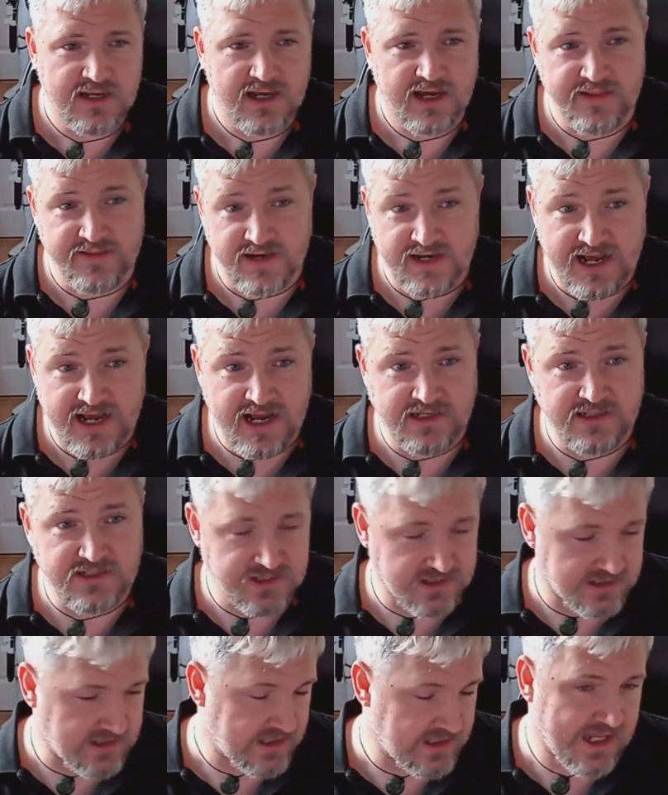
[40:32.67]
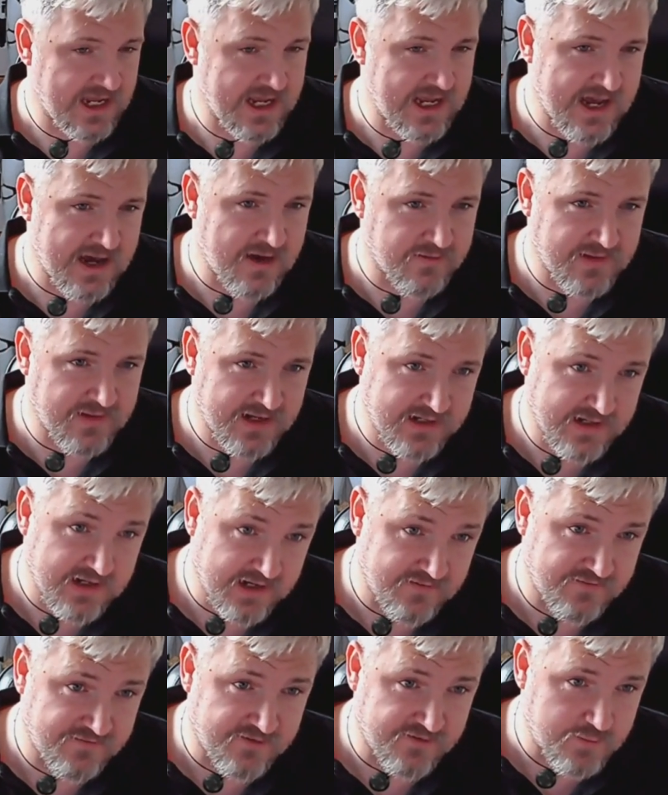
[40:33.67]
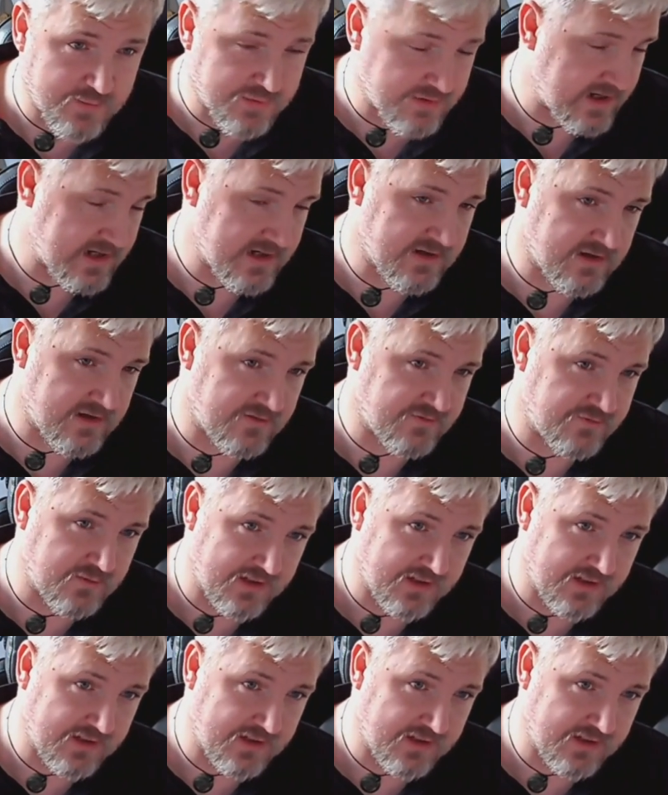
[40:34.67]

And then Anna's going to lay out that kind of footprint of,